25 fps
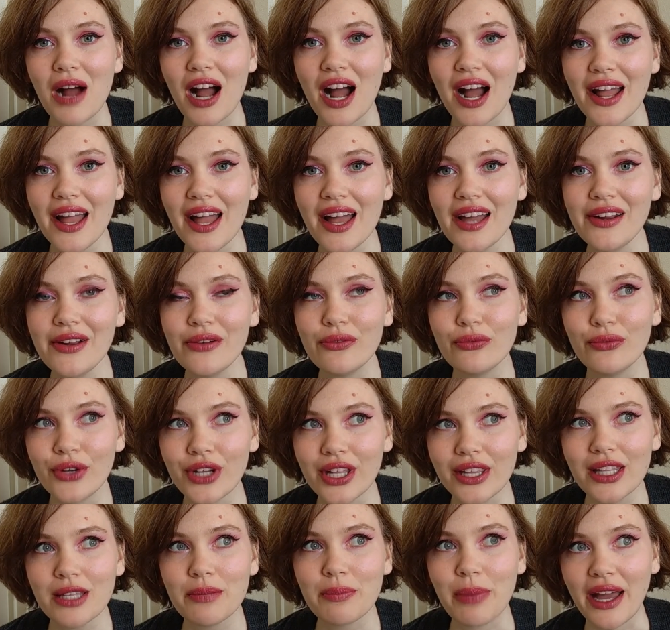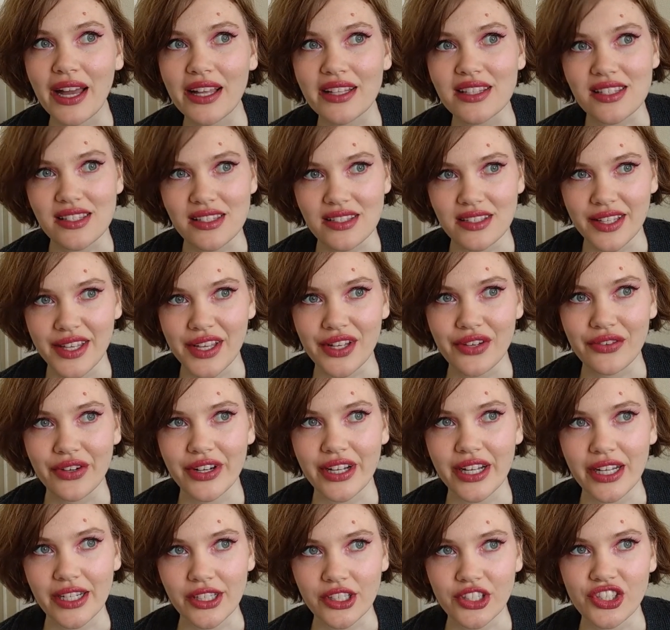I had a really bad skin
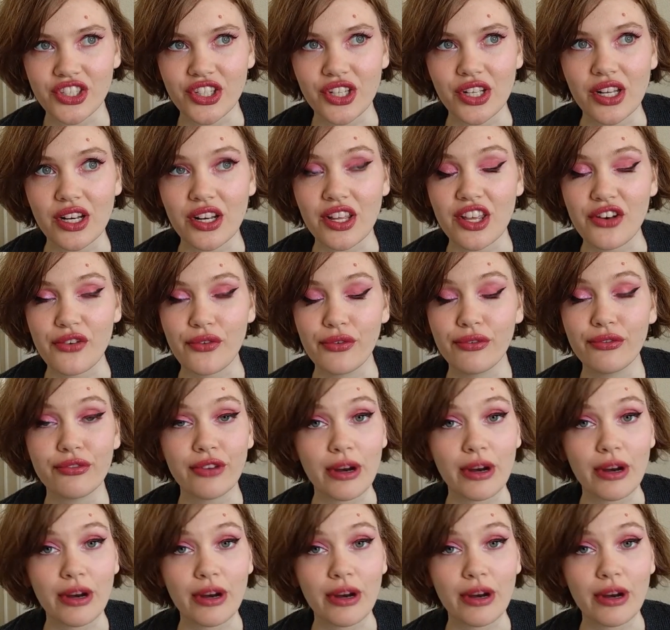reaction in